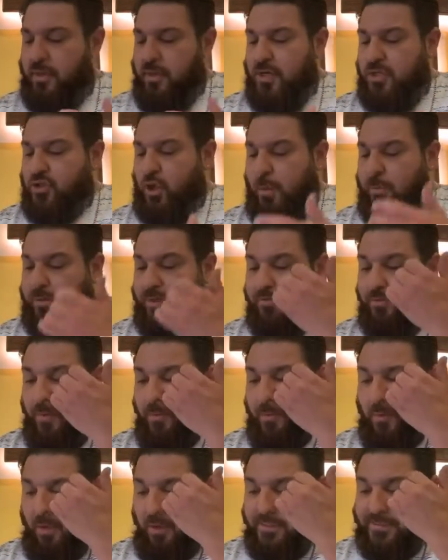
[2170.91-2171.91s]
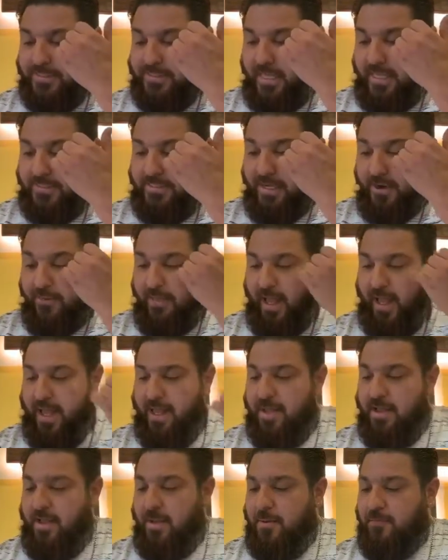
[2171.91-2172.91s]
So I believe when Paul says here
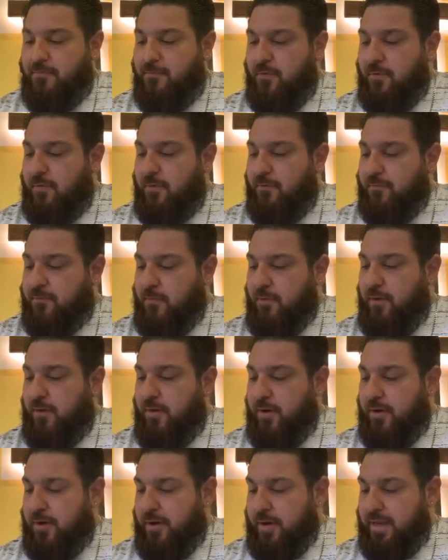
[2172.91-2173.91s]
that for for